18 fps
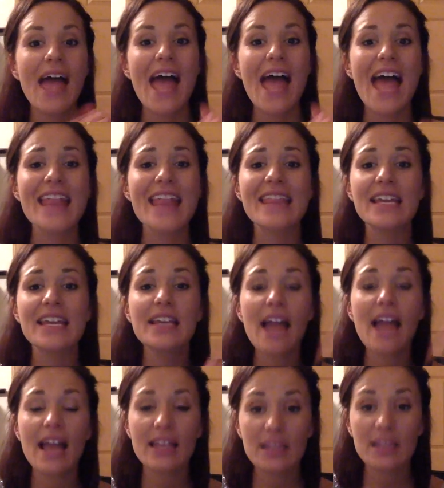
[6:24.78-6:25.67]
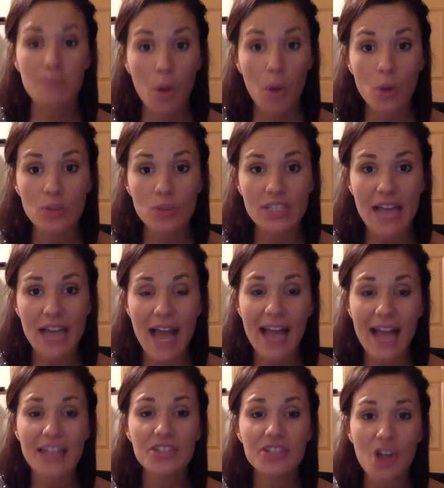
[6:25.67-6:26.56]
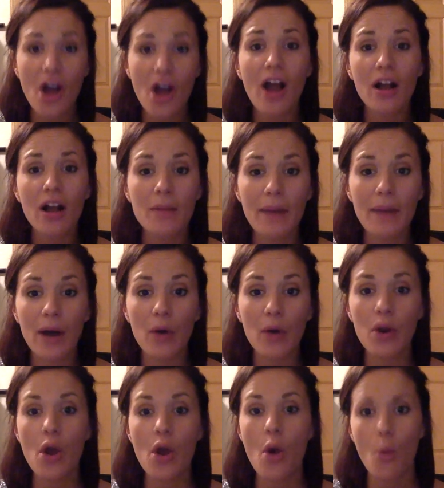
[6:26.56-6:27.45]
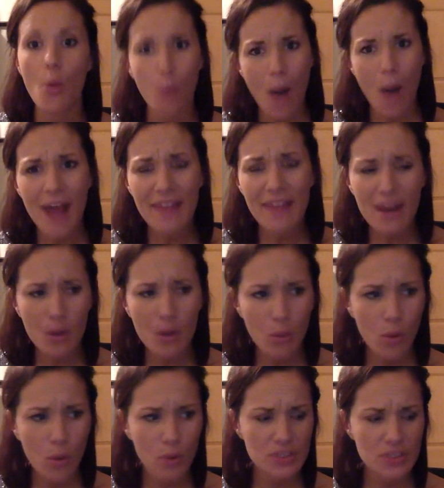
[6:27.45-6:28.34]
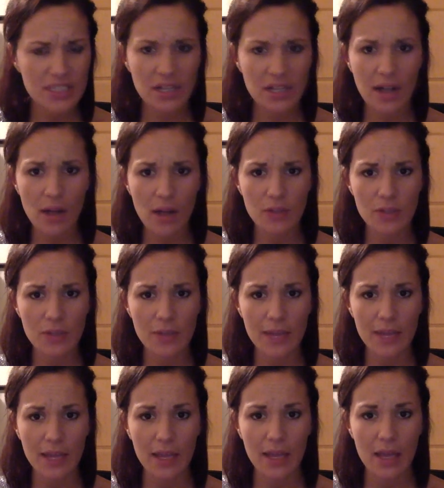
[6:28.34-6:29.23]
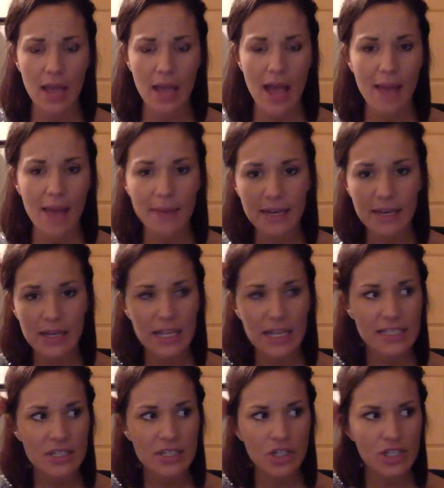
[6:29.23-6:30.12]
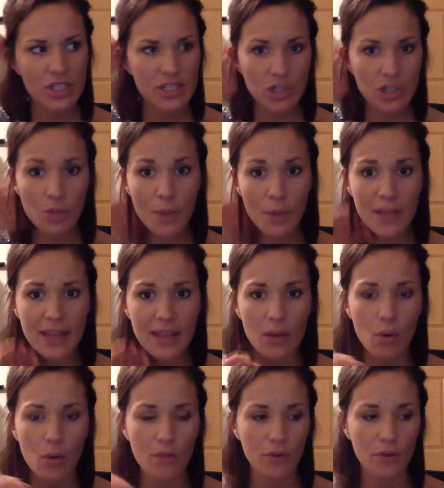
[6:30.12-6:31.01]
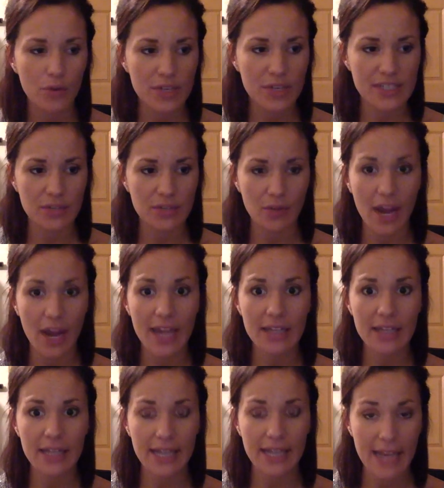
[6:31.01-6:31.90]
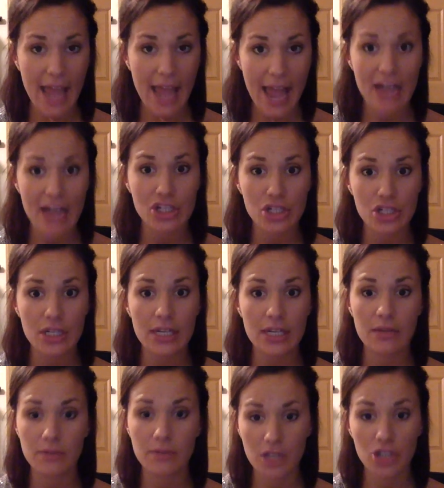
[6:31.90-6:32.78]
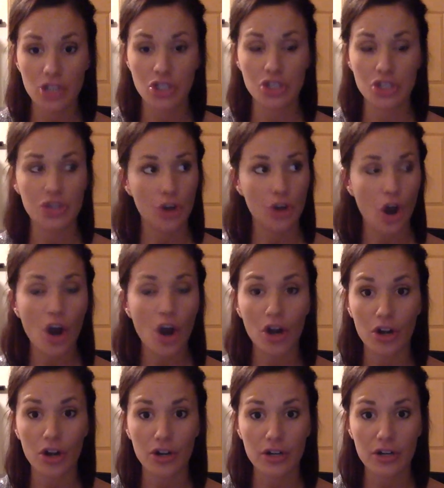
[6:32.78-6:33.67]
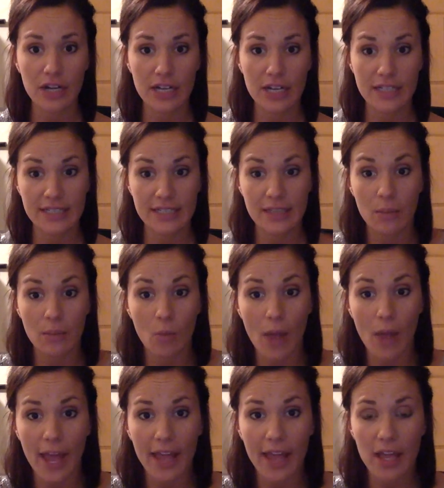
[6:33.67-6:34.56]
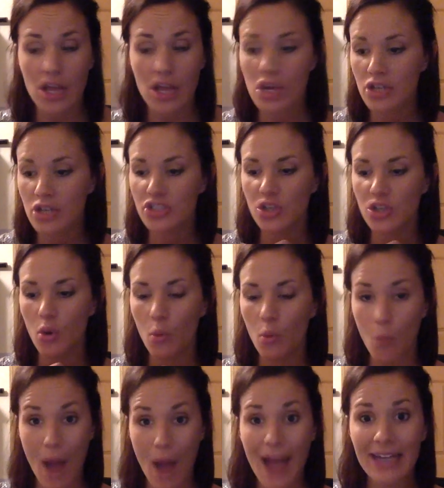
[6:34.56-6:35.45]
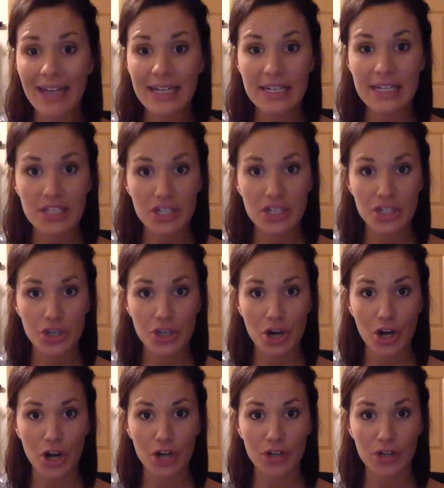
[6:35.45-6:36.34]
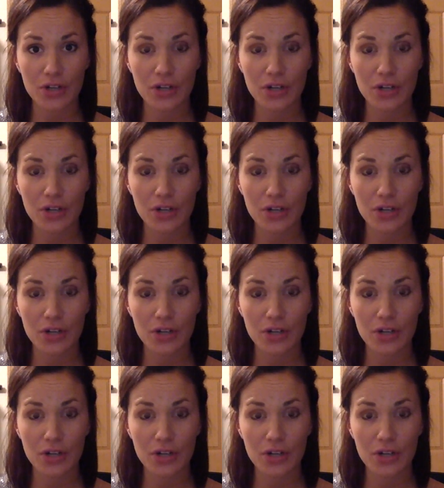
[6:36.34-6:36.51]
And then in the post, I talk about why that quote stuck out to me. I mean, it isn't just, you picked that quote for a reason, right? Like it actually touches your heart in some way. So why did it touch your heart?